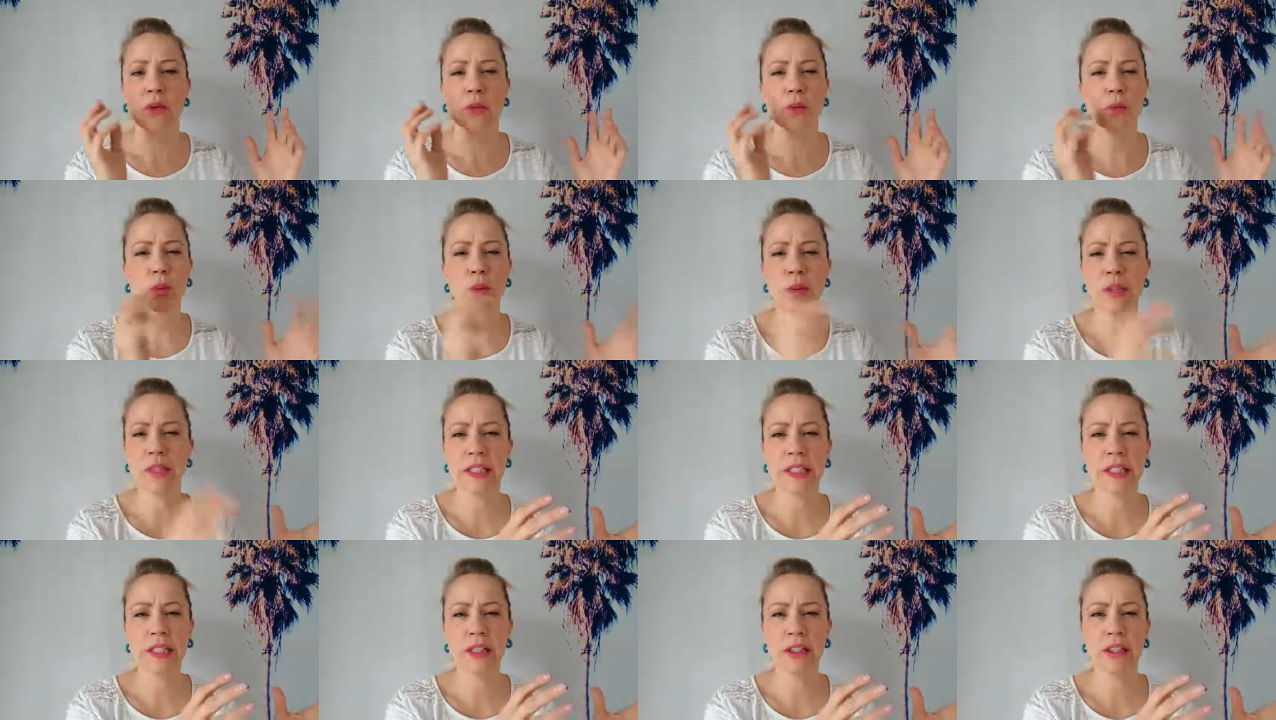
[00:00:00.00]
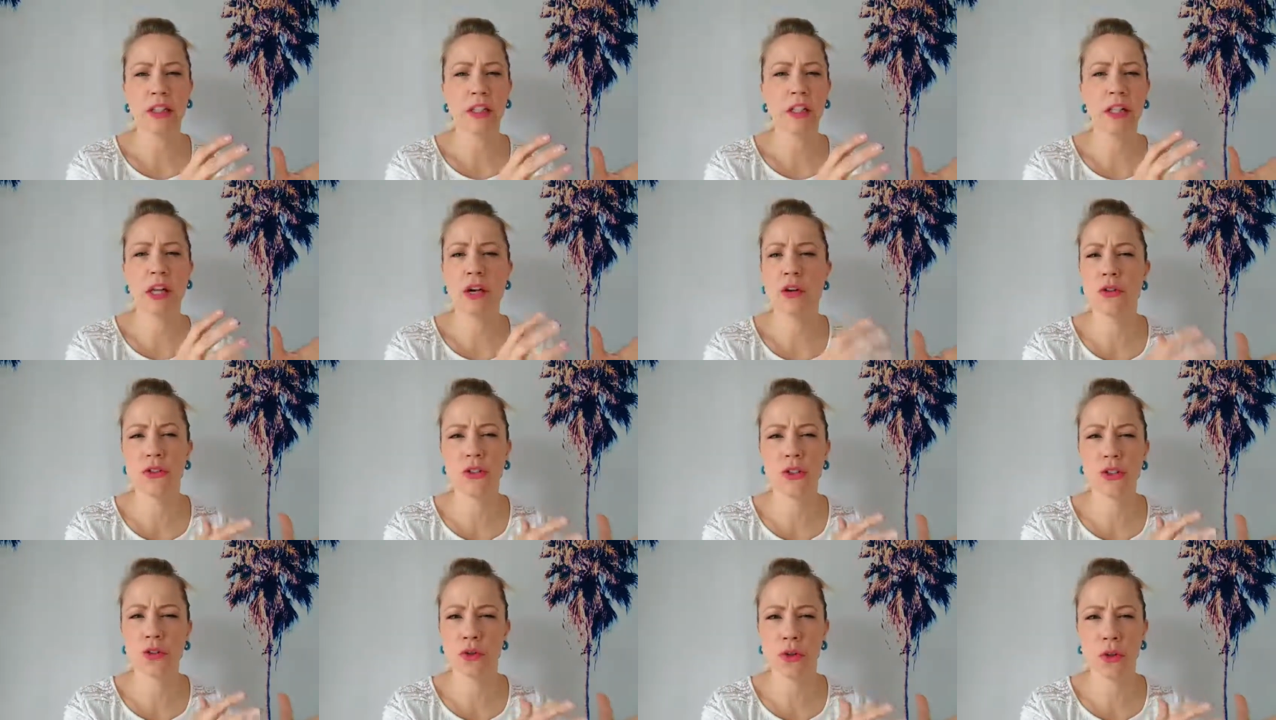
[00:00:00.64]
really
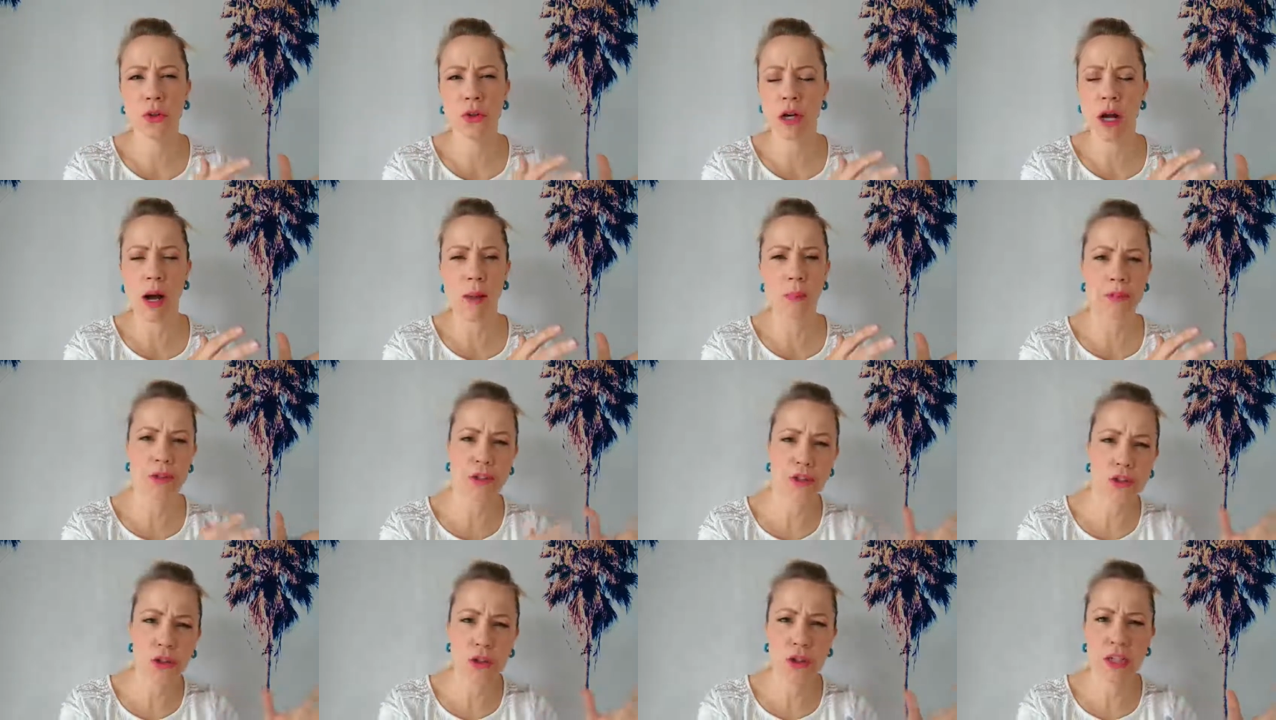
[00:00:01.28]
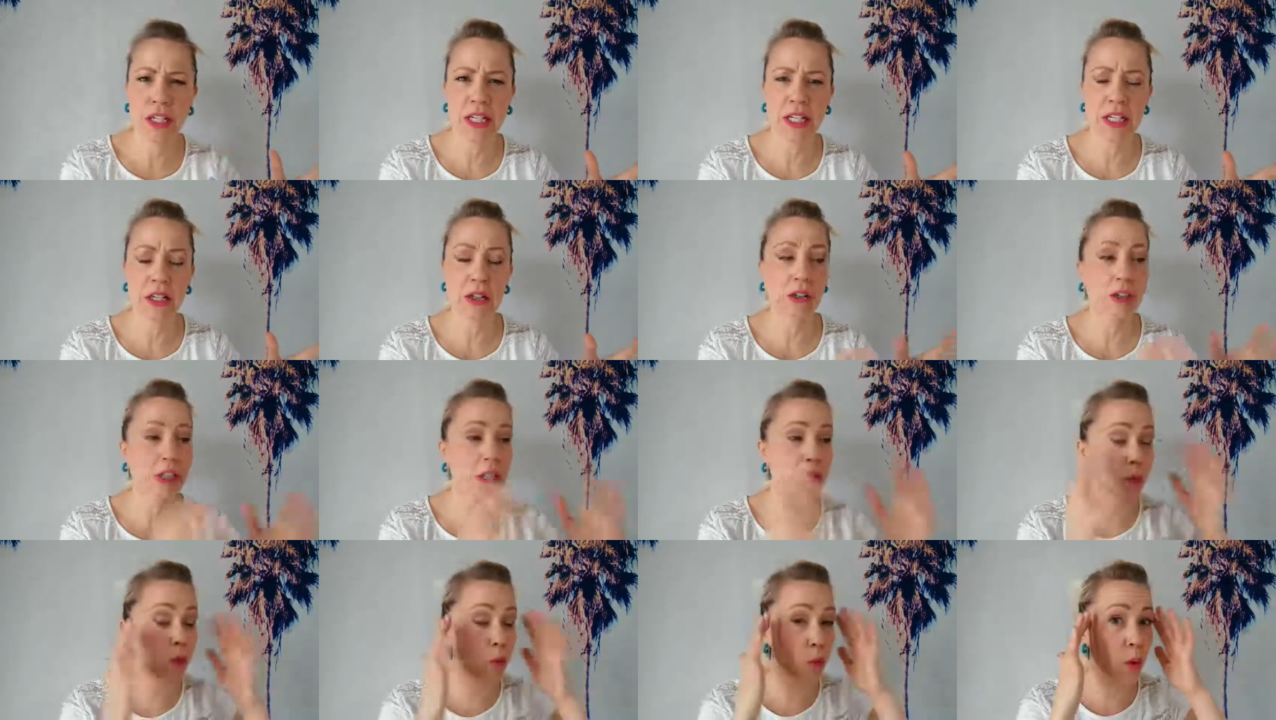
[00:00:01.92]
close the door on opportunity or
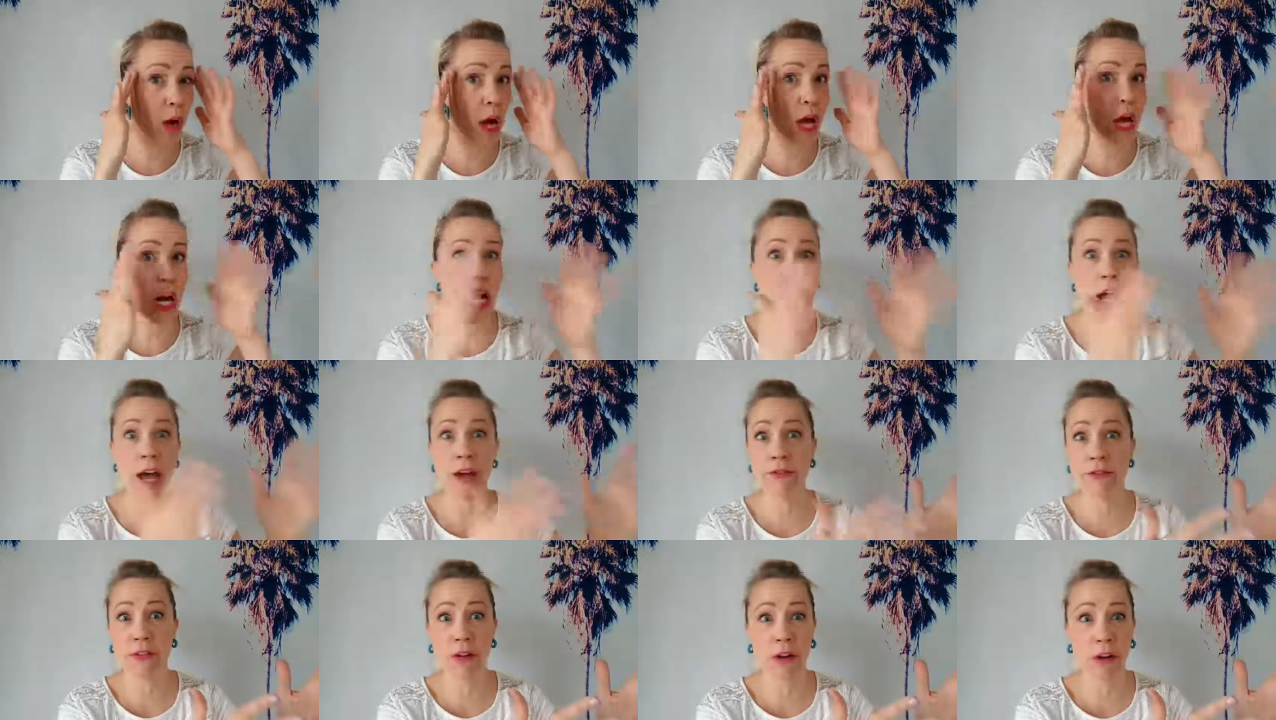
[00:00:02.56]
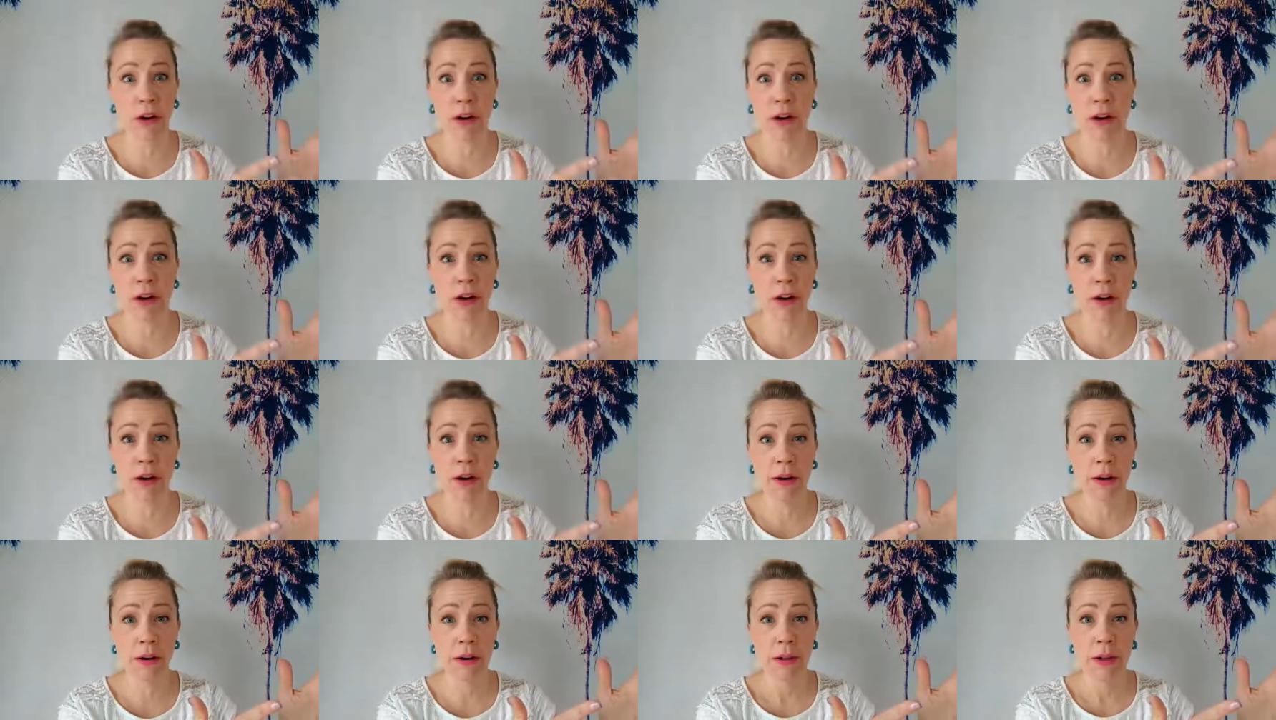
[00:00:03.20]
like
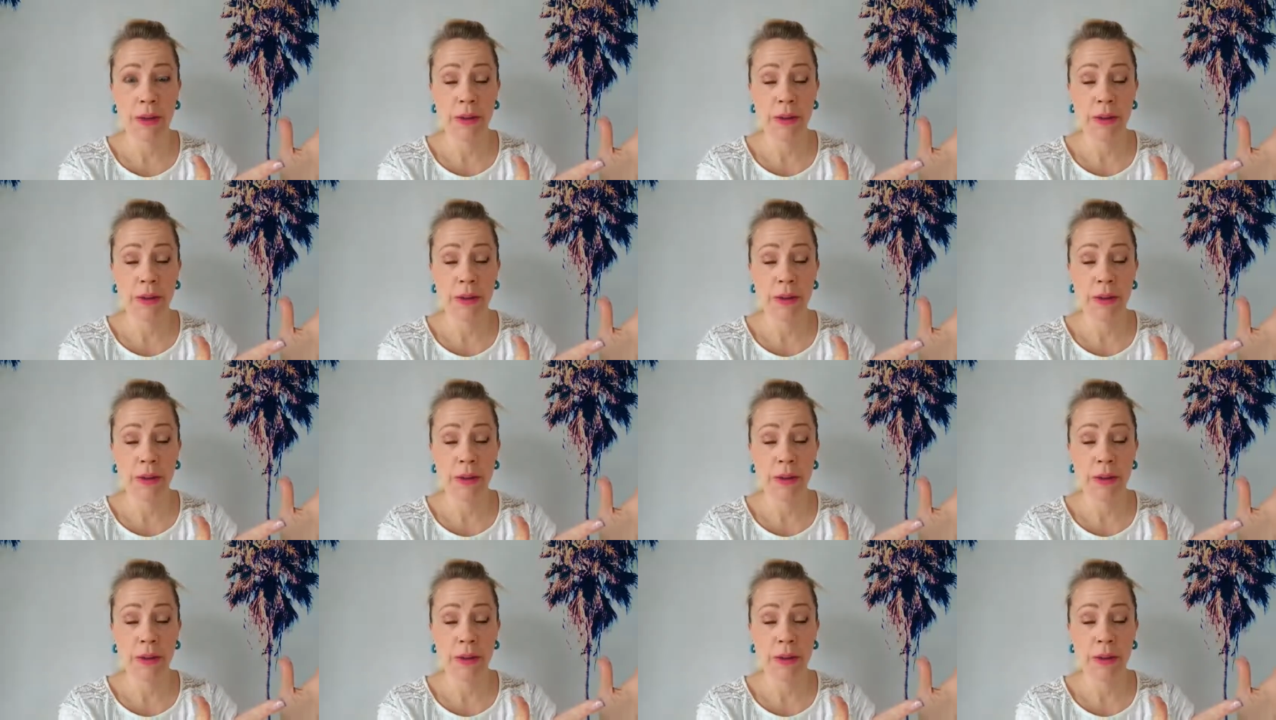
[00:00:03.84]
whatever